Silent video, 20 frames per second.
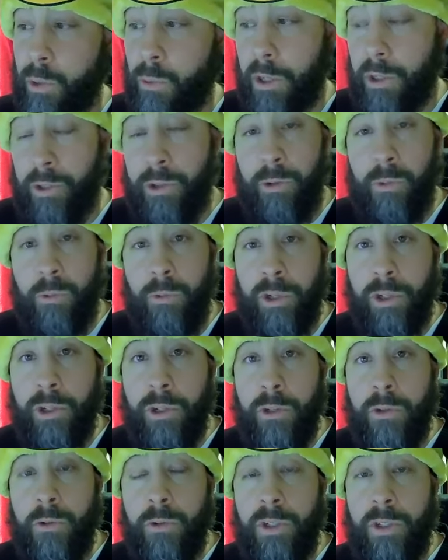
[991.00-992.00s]
want to
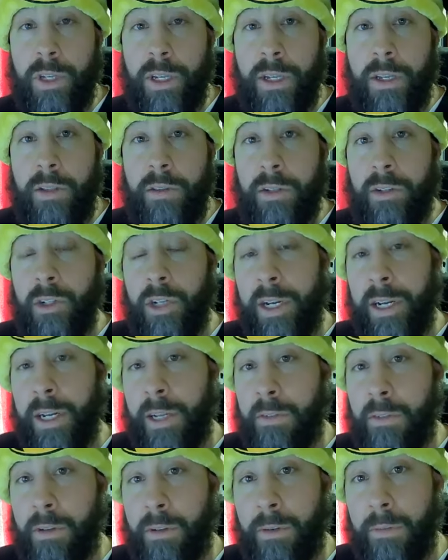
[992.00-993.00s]
reduce the
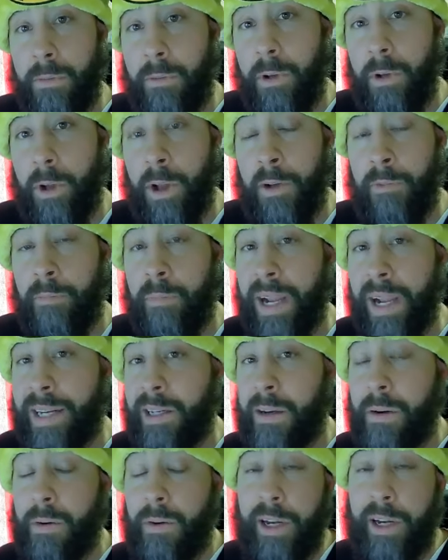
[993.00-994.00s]
chance of, of
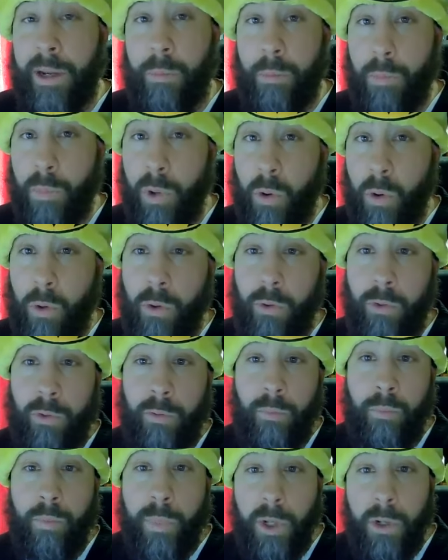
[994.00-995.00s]
bacteria, mold,
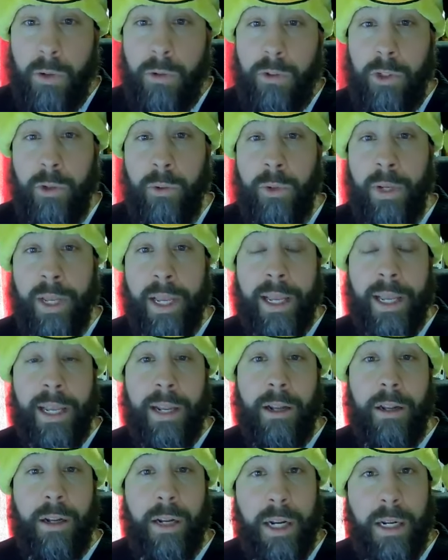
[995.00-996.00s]
mildew,
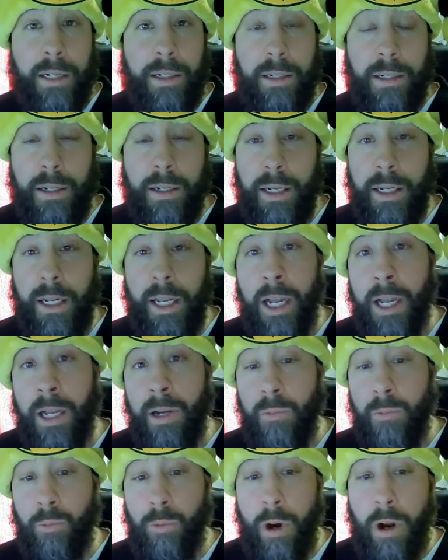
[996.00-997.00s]

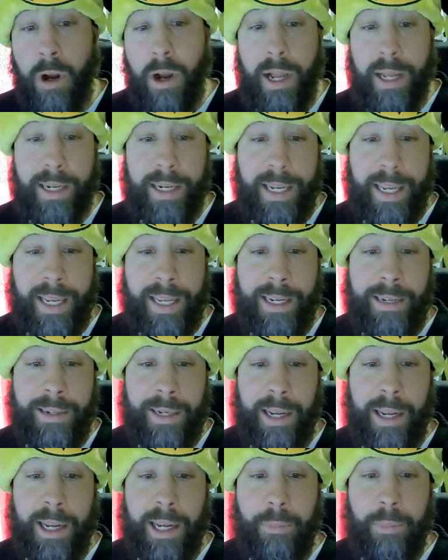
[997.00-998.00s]
uh, rot, any
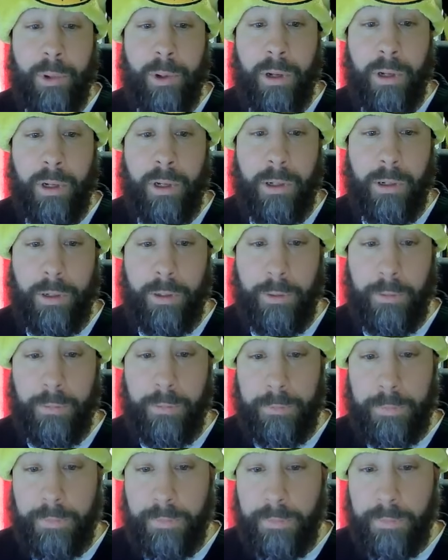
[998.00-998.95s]
type of